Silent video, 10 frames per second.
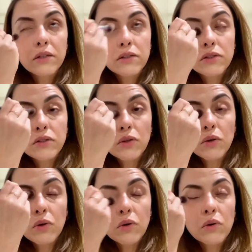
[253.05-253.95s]

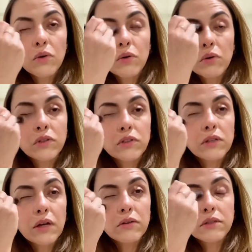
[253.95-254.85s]
So in
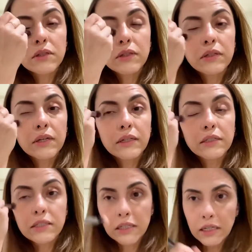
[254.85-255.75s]

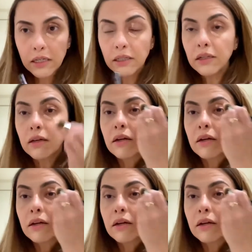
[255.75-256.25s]
2019.